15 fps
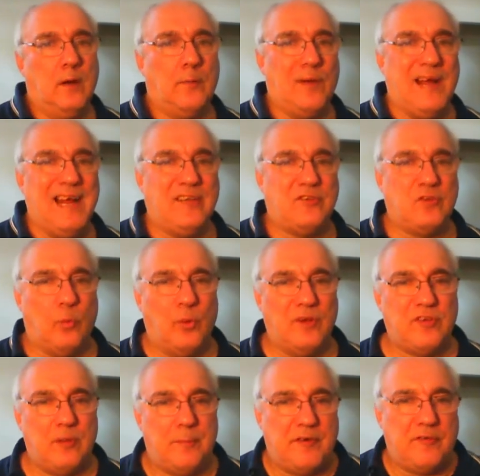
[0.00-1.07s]
All right, so
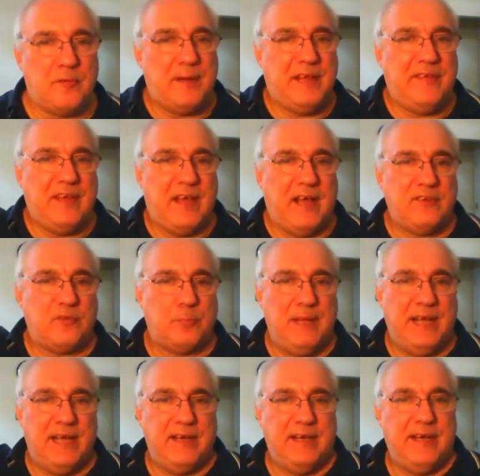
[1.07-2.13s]
what's up, everybody? The
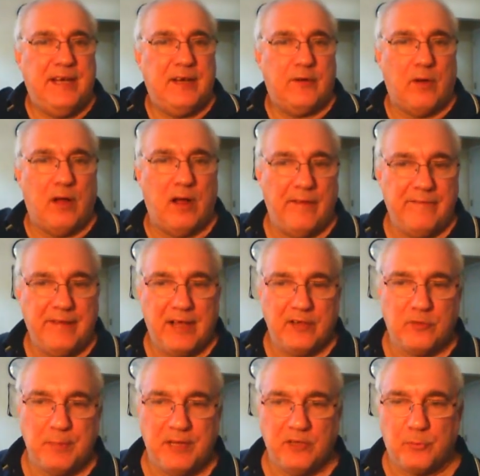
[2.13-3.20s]
Iceman here on the
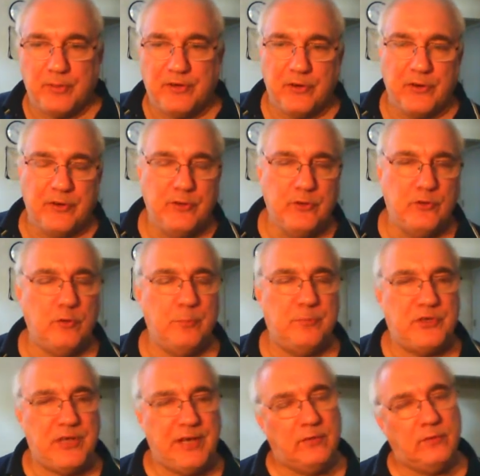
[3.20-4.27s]
Iceman's Return YouTube
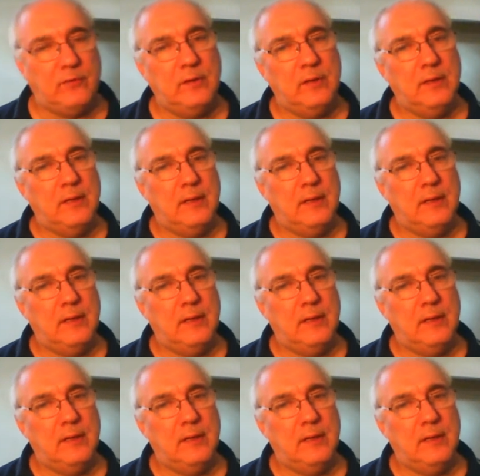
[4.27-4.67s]
channel.